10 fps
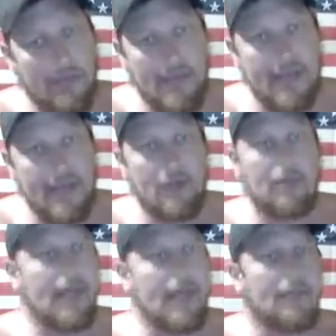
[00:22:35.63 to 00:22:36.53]
right
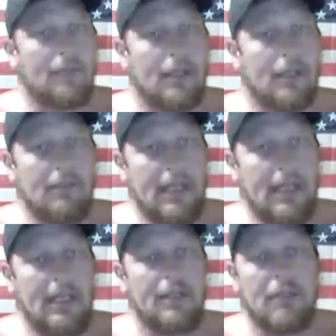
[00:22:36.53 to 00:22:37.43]
now the
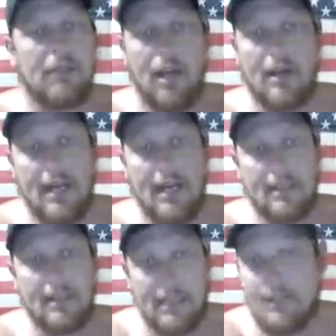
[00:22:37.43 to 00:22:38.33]
mainstream media is tearing
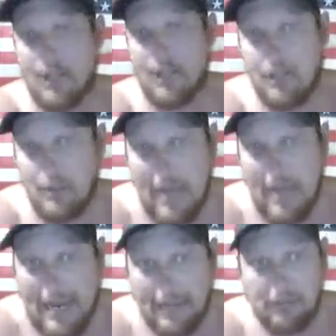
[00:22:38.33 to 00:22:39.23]
Antifa a new
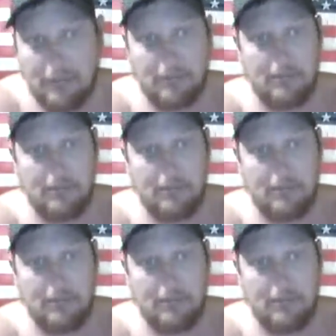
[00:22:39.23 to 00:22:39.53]
ass